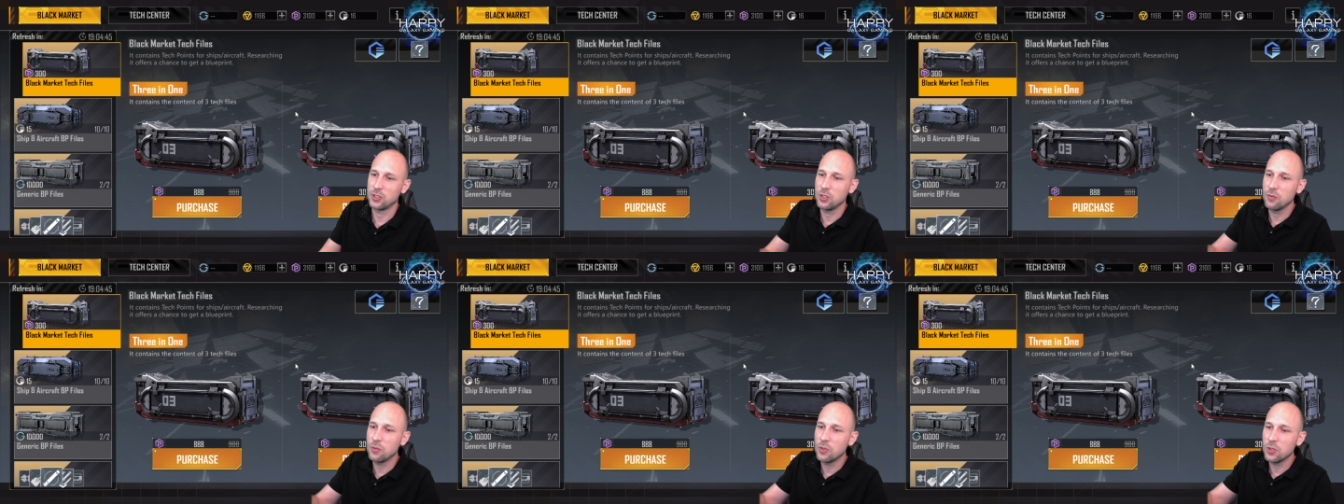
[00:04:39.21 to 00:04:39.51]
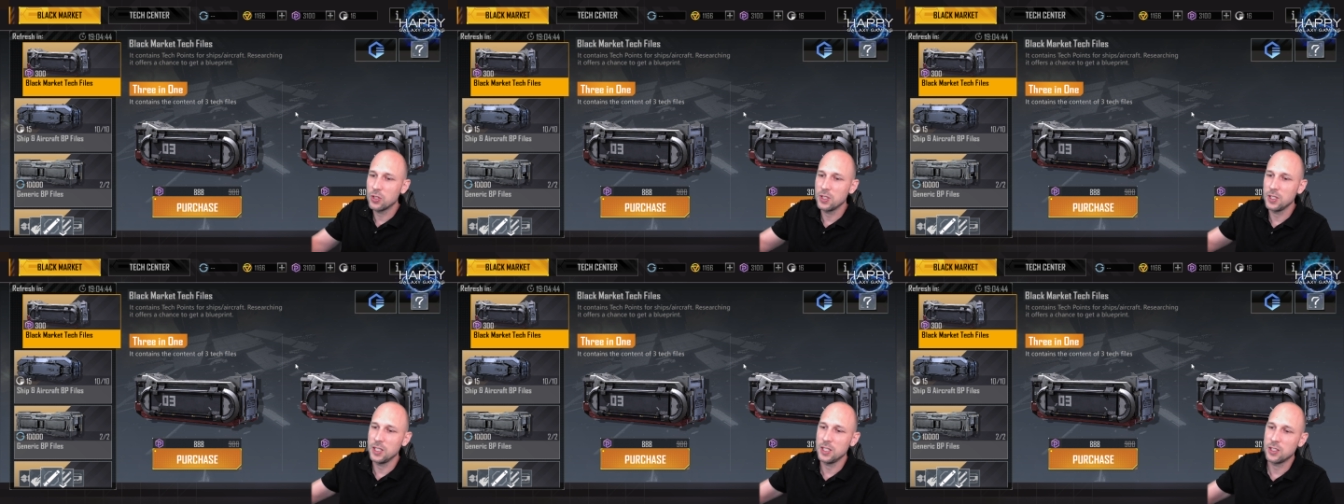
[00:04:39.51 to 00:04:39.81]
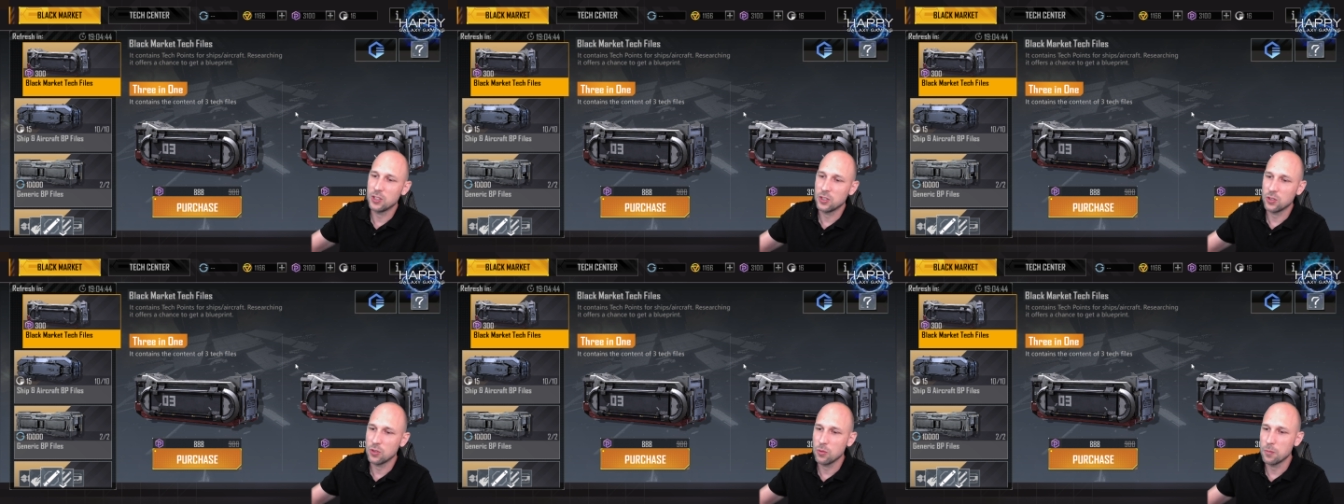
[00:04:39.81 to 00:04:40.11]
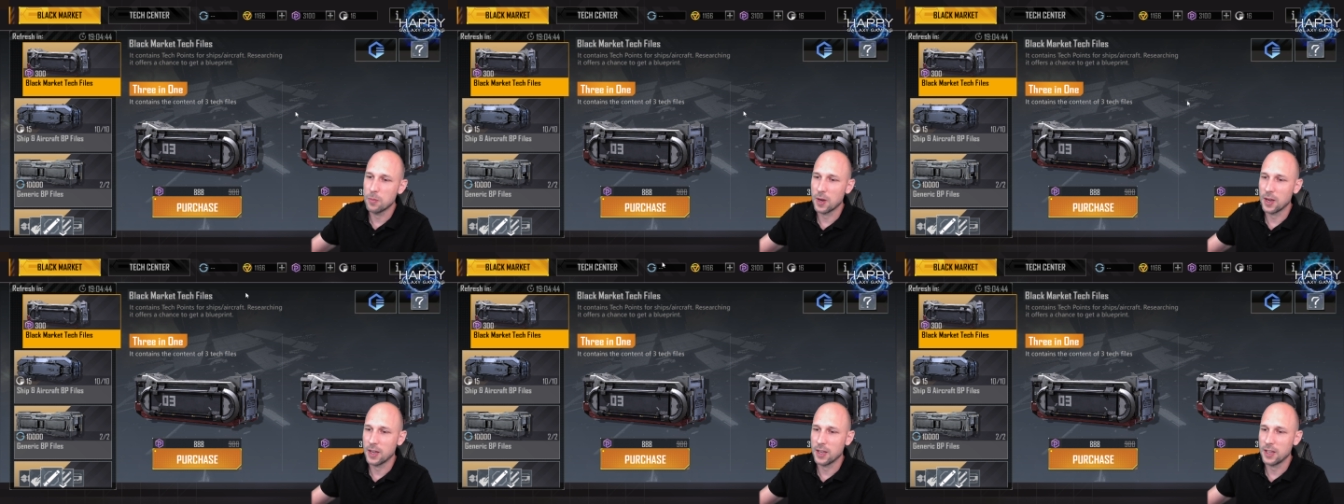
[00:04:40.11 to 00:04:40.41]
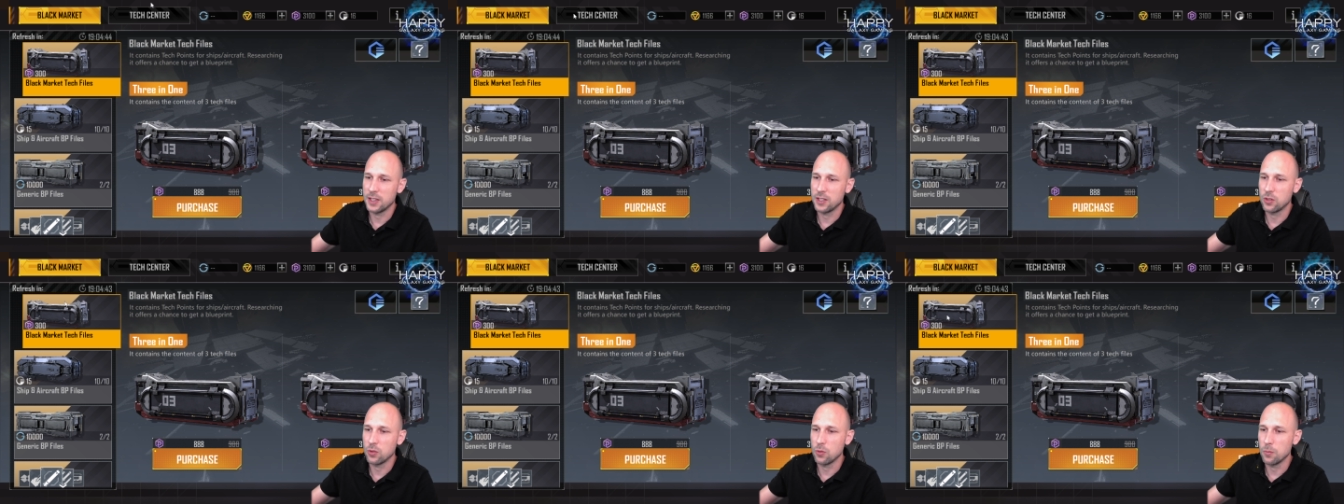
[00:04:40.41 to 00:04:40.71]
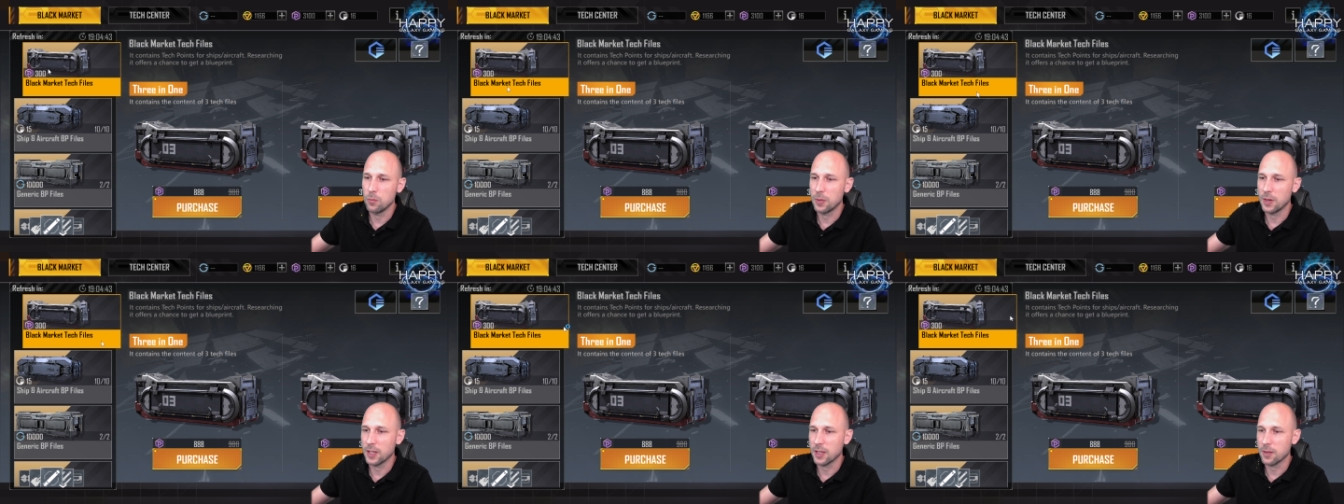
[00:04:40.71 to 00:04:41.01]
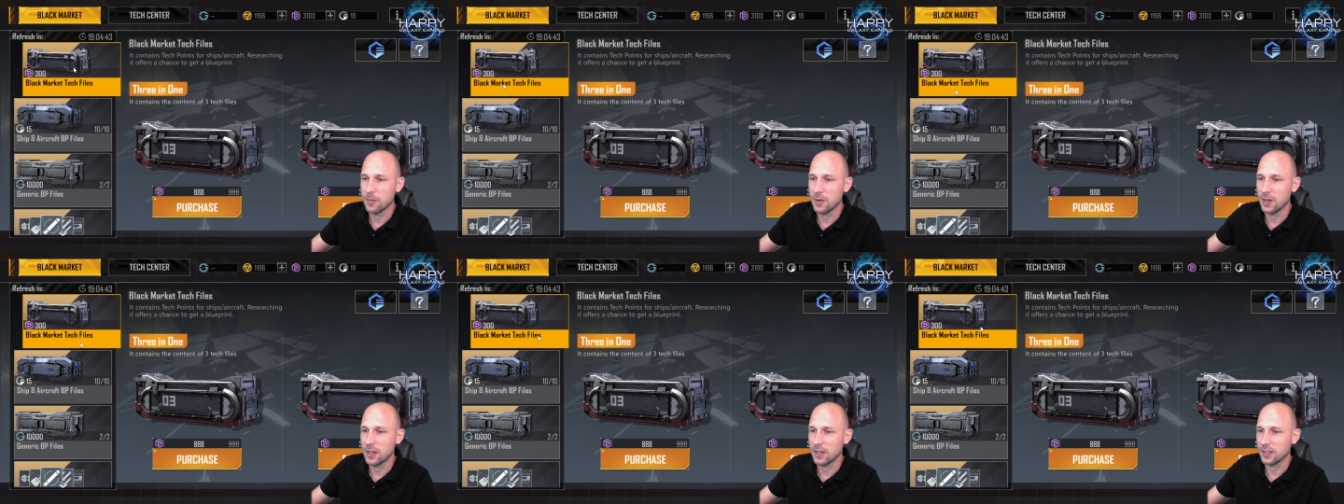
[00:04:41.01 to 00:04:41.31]
you would need to buy 2 black
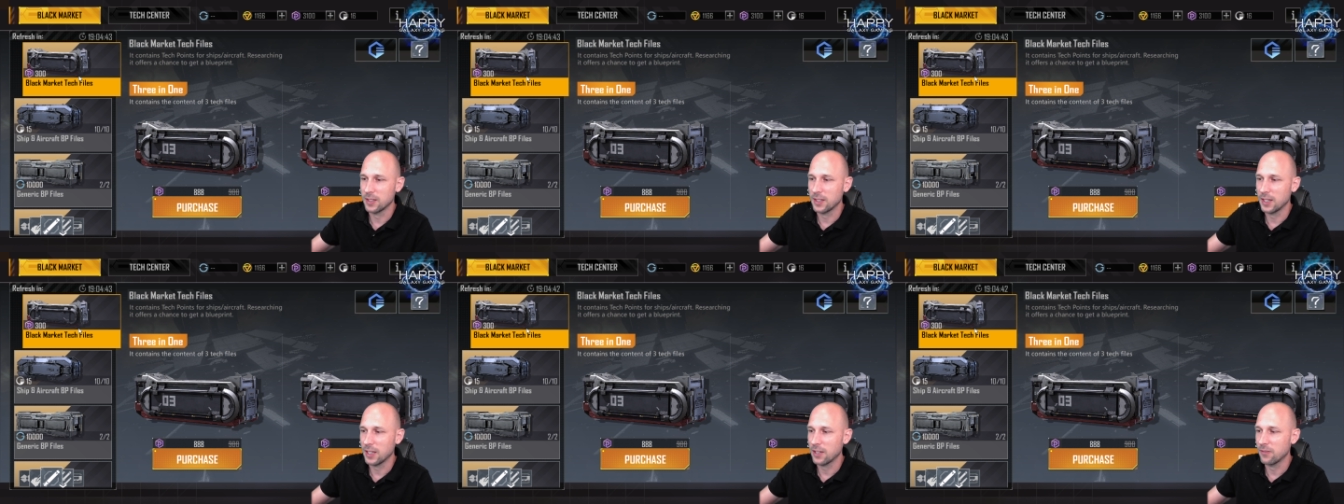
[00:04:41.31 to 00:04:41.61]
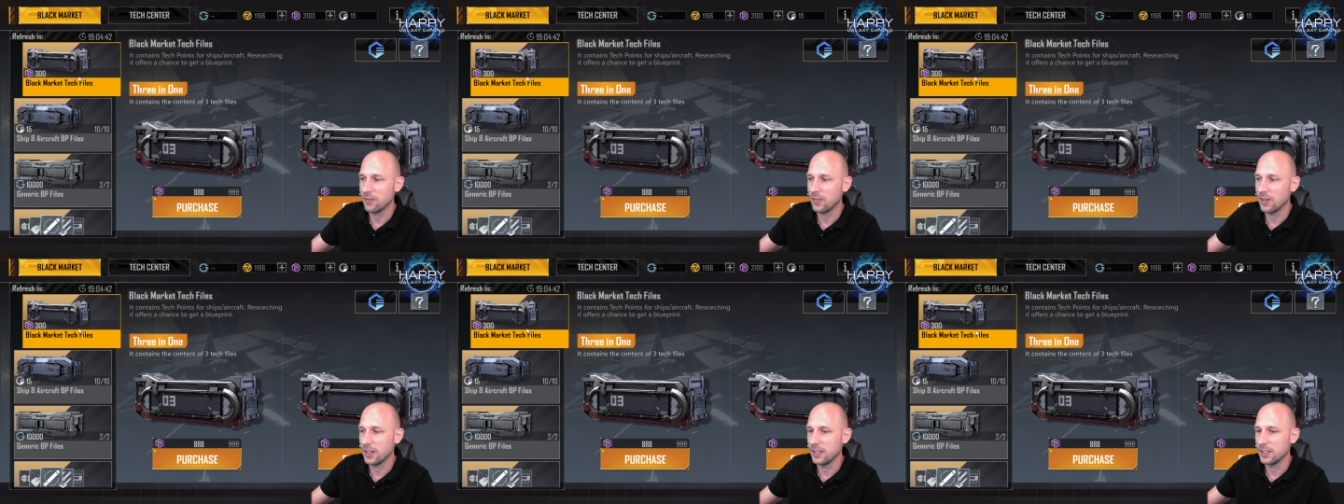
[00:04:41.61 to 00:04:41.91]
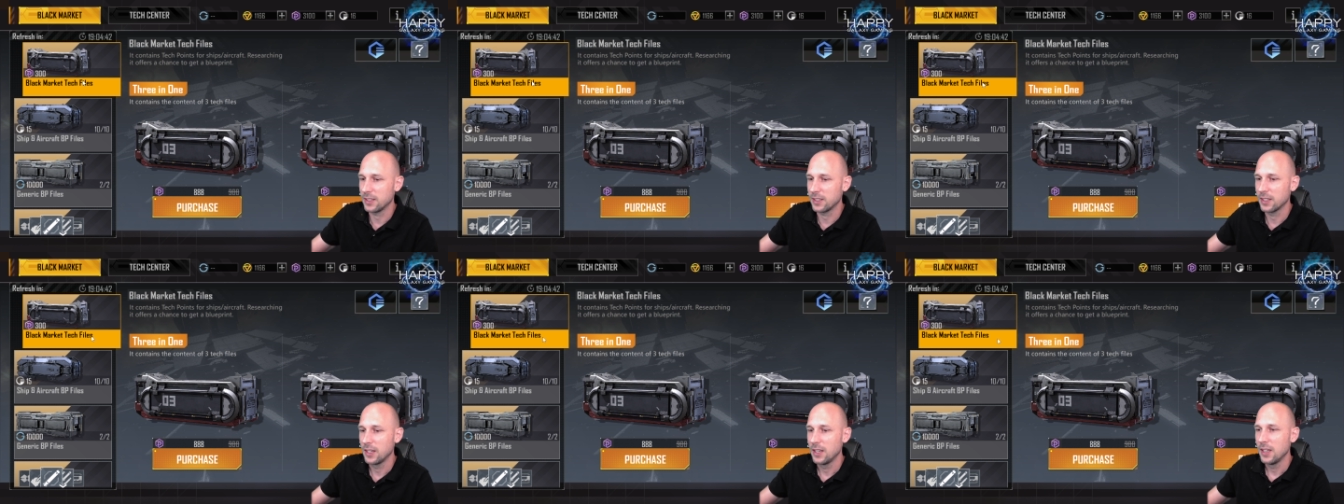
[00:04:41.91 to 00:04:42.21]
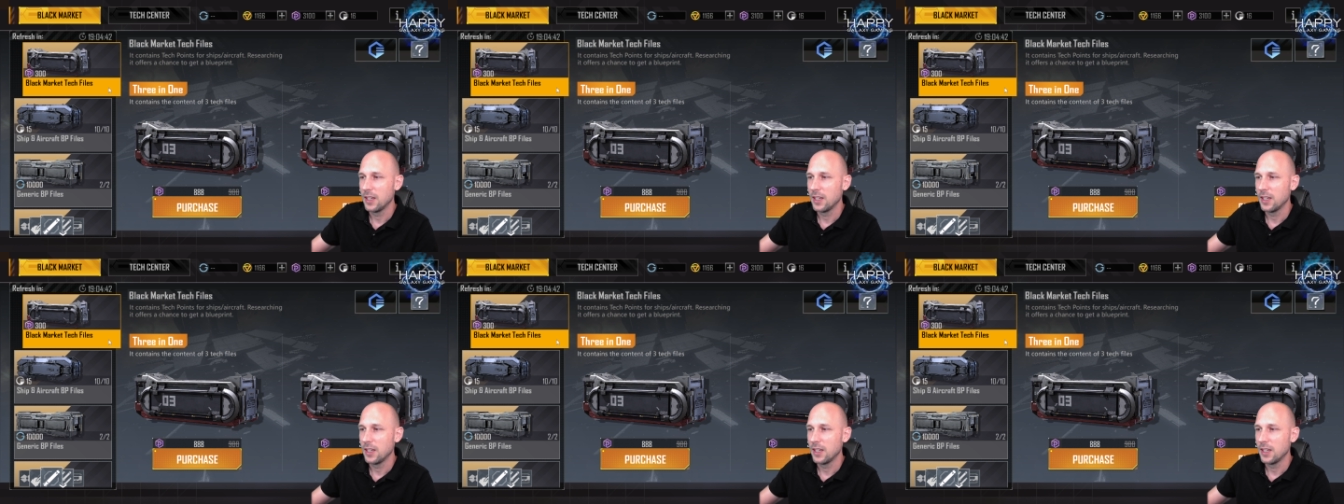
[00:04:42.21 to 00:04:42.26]
market tech files.